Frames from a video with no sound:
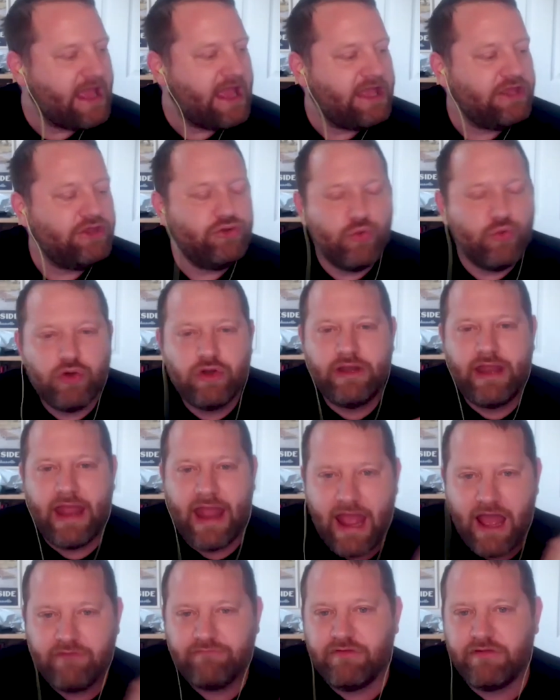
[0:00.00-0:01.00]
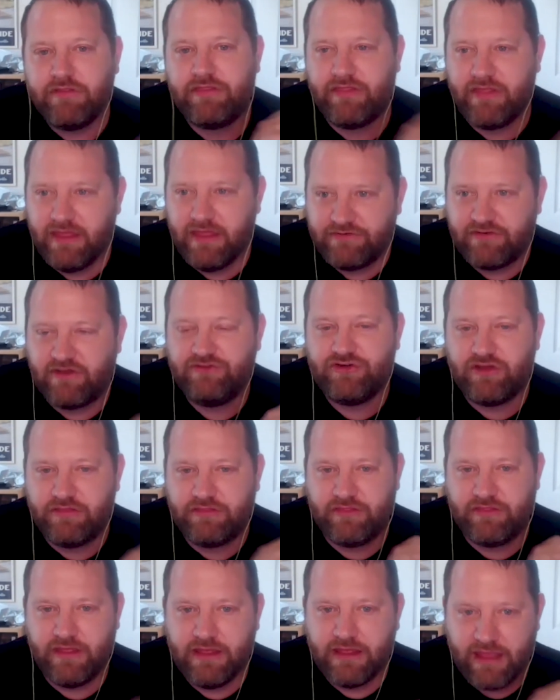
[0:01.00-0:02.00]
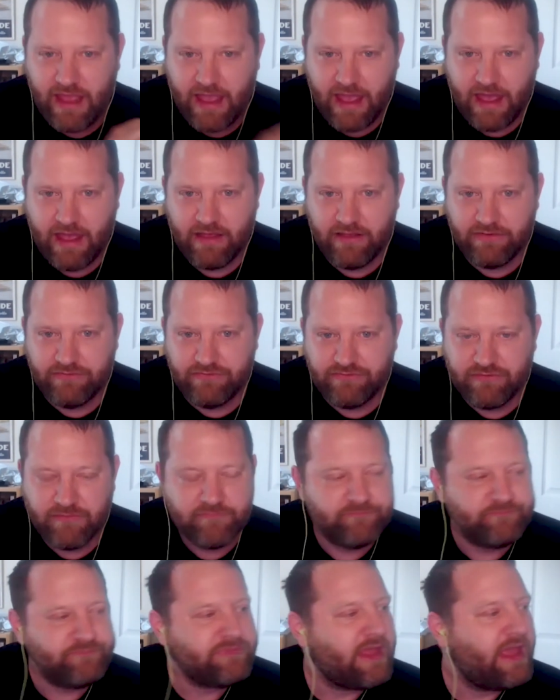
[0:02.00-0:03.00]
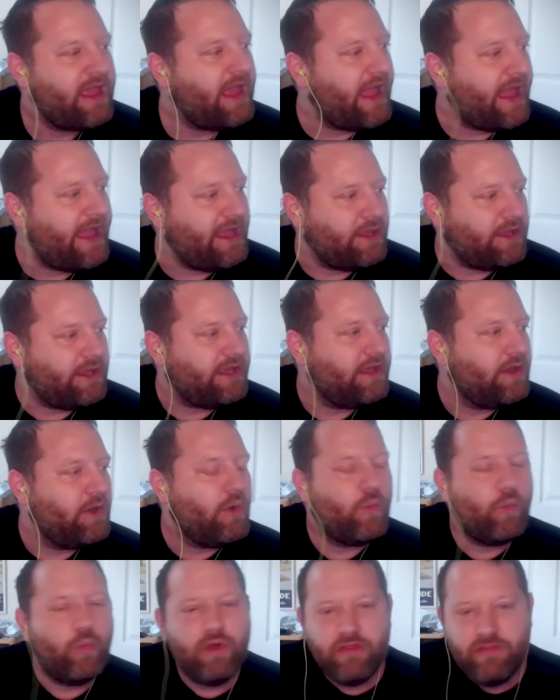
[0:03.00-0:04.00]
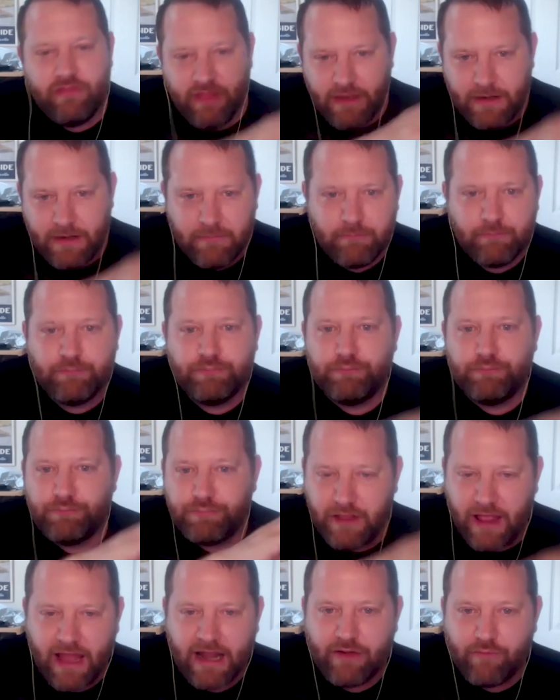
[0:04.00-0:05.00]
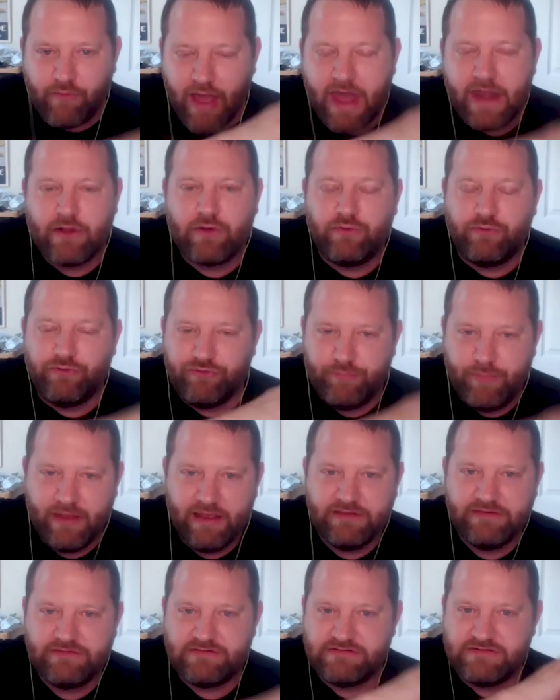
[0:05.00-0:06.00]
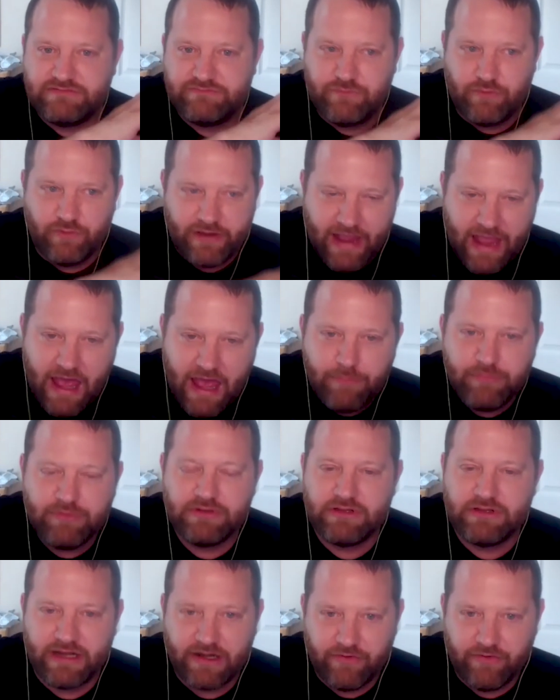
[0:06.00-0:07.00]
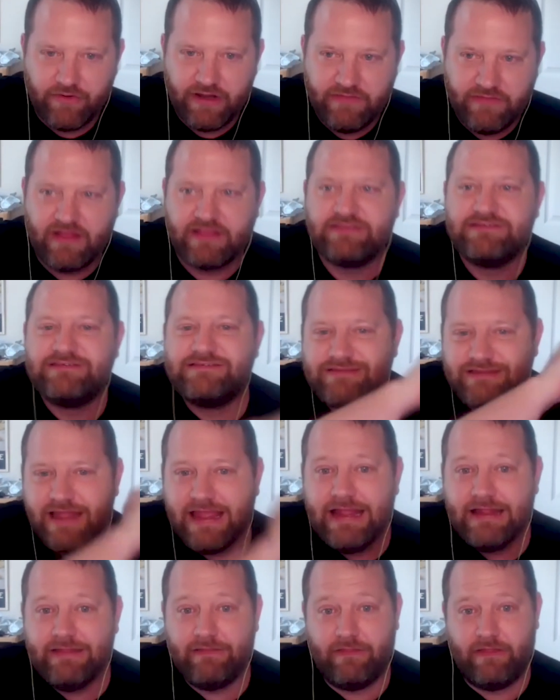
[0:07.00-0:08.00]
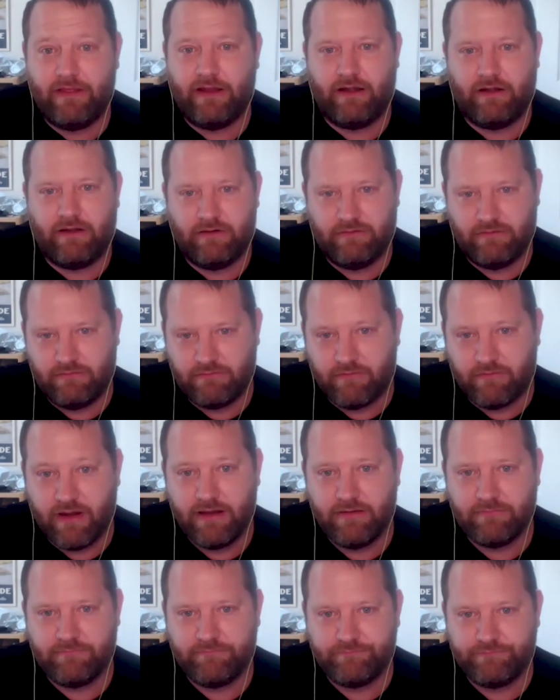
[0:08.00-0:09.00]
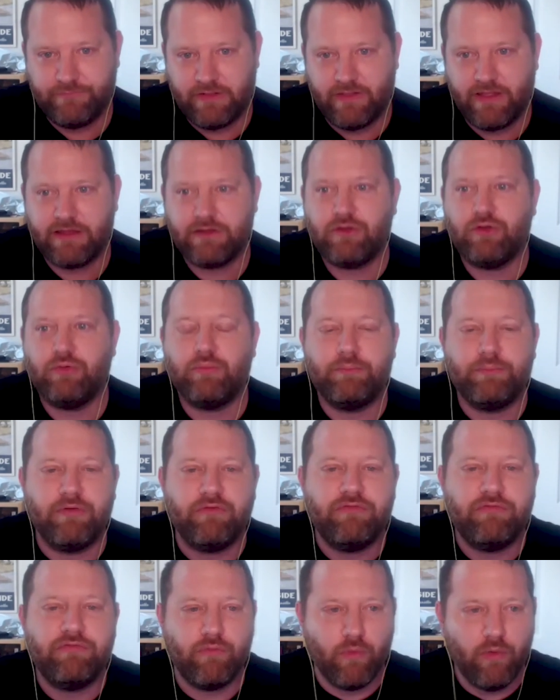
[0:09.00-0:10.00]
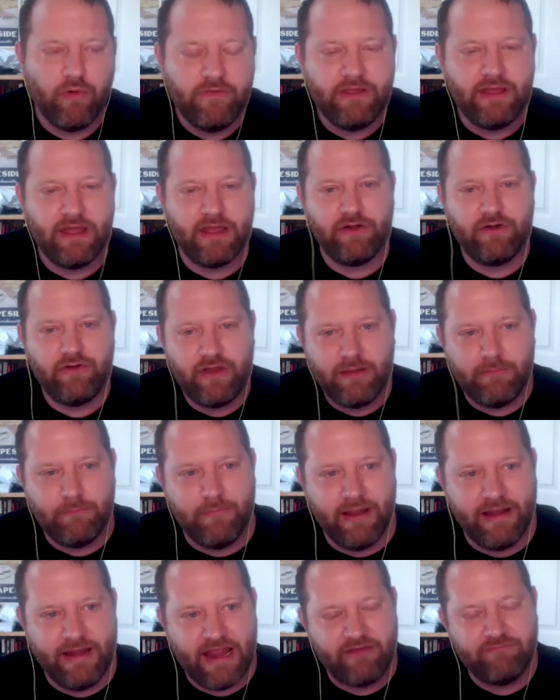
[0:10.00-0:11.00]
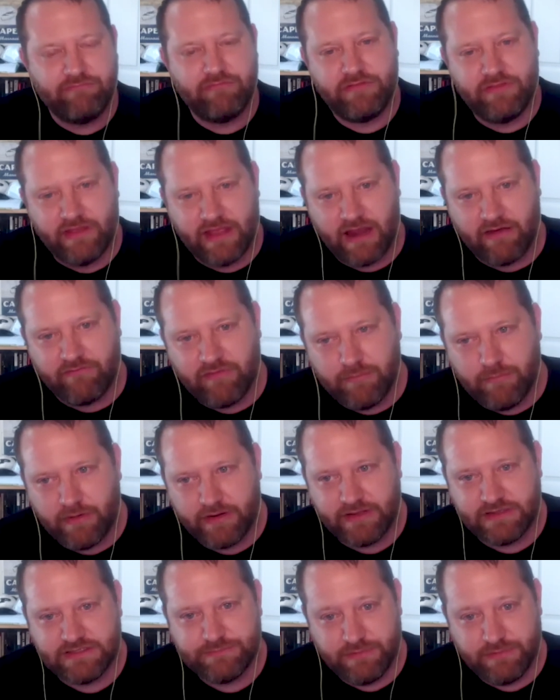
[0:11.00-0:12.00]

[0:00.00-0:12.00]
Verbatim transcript: you could have a thi- such a thing as a within black radical spaces vocabulary that stayed there, right? Like before the internet made everything everybody's